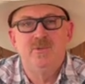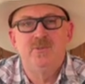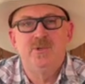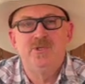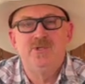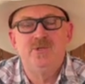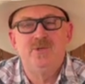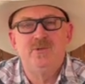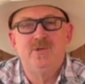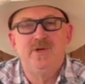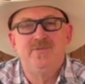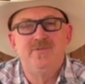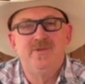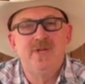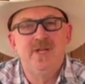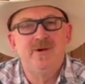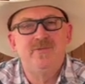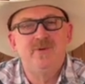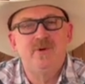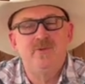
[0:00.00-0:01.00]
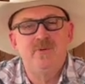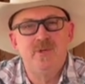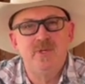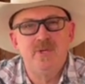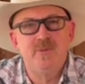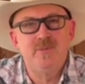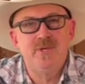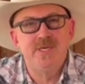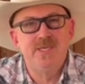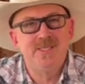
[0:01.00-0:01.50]
but you have never
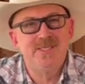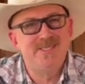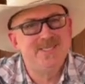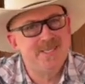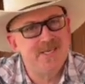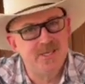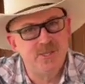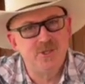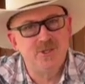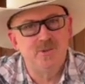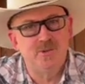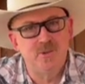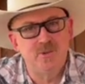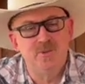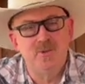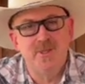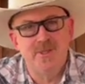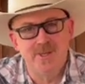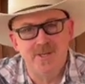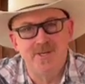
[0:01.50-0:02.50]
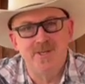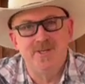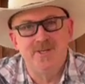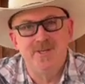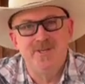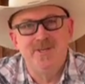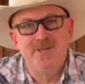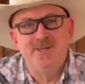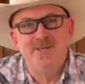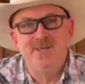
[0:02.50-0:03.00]
really been intentional with it.
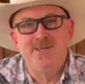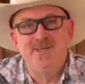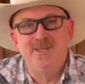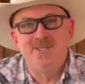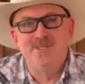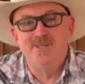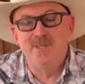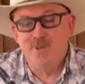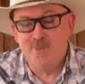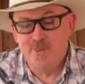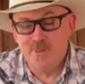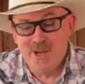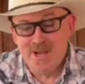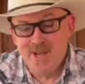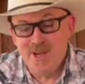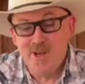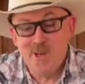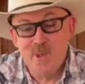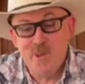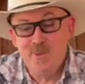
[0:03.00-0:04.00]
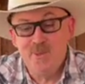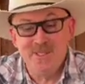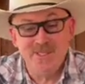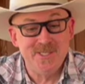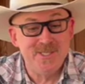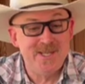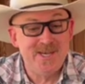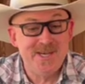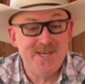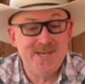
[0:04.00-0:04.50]
And so my hope
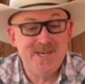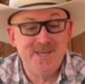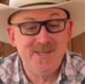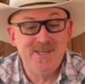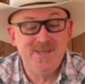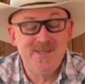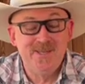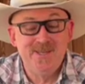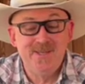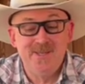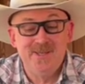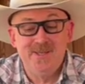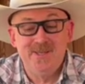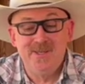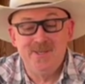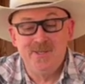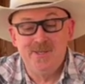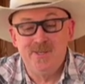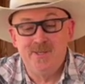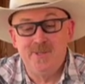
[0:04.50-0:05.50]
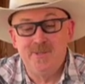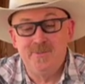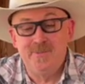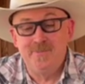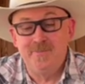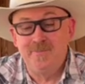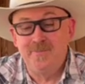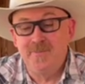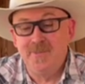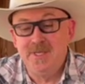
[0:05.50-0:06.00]
is that
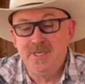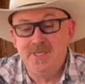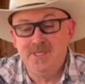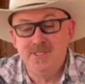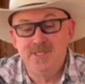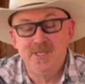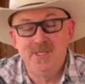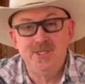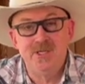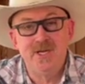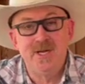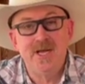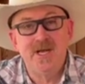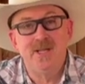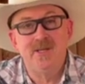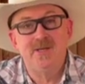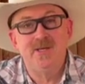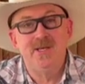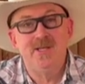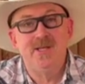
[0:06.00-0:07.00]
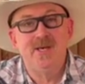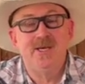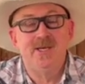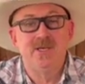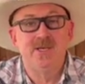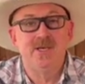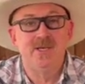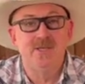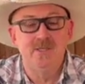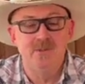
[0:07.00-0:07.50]
the intentionality
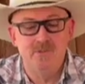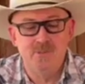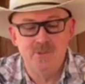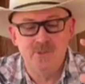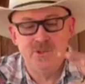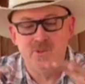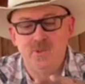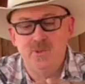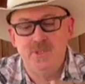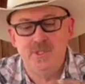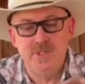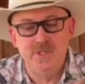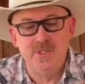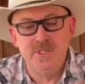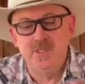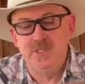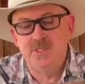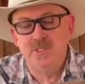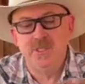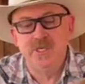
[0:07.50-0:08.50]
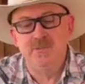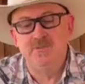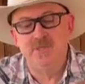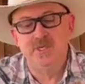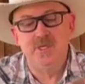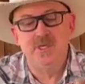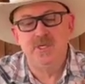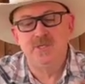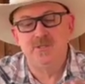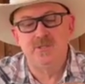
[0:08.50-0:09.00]
that comes with these types
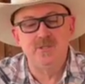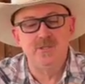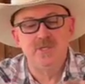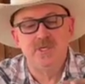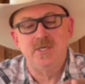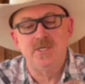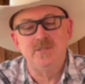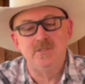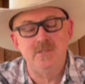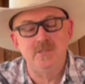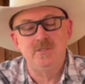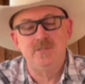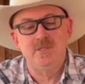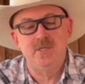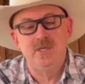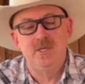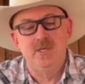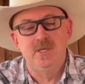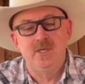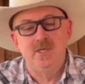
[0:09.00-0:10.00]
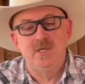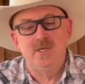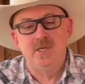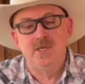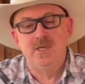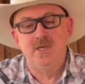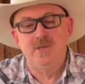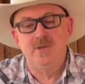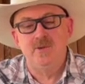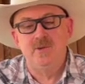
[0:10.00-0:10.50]
of exercises
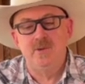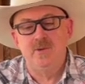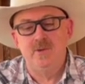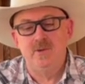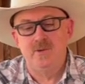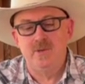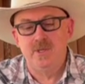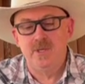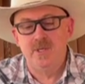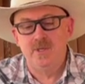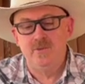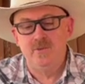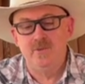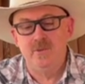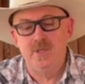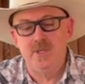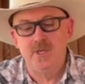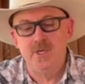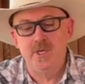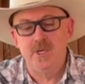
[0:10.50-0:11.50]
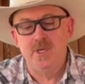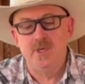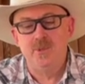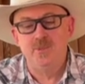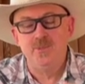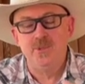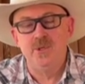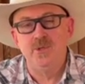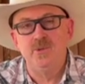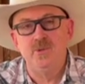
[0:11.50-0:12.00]
can really
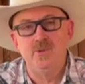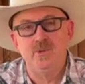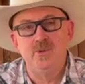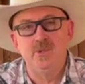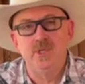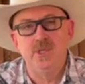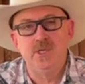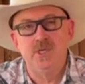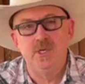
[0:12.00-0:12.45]
help you